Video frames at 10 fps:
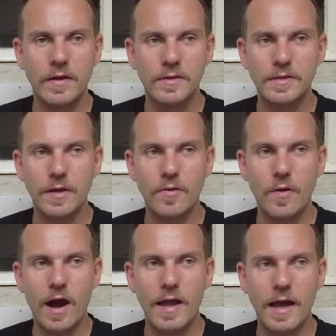So
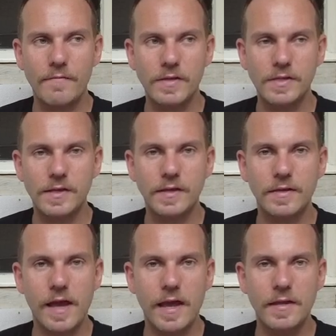I haven't
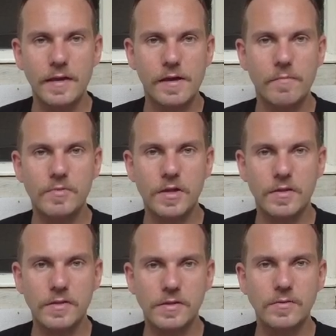seen any company
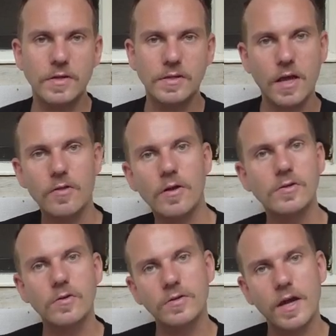that's using
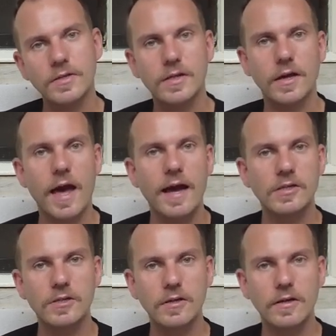psychological testing
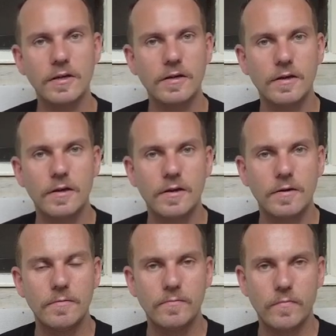actually,
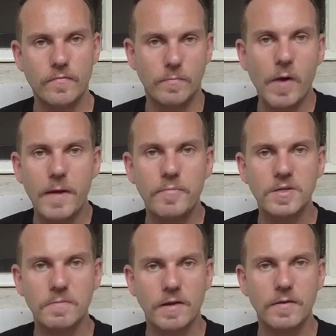from my
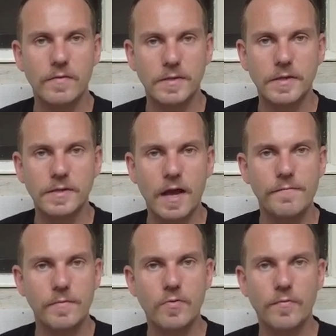perspective as the
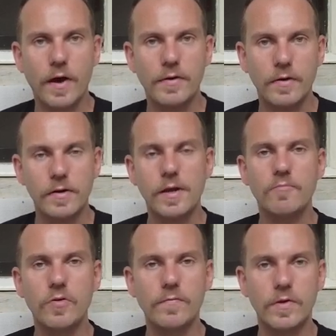staffing provider,
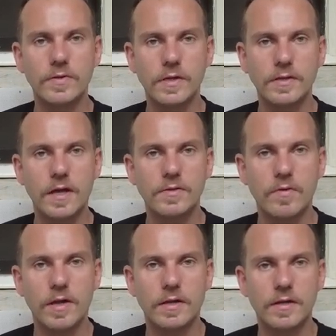improve their success
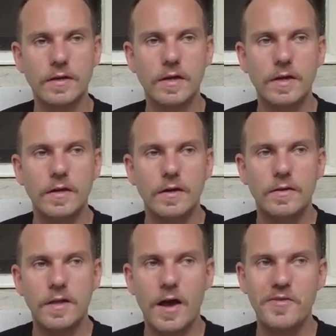rate.
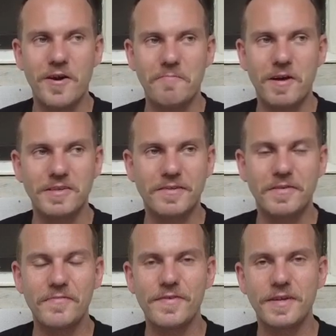Now, there are a bunch of
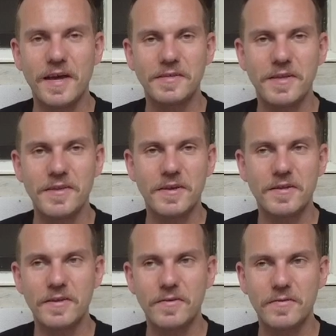different tests that you
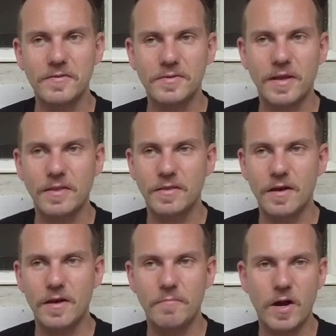can use, like
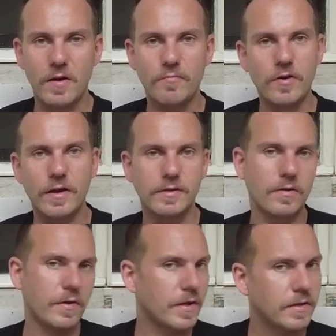the Myers-Briggs
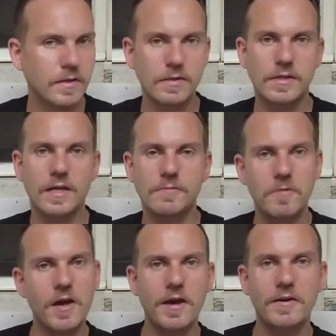or the DISC
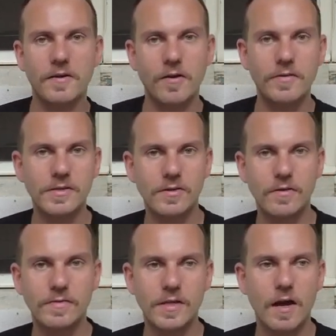assessment and all this sort
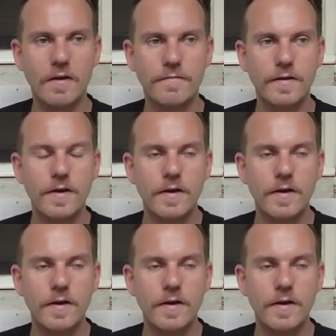of stuff.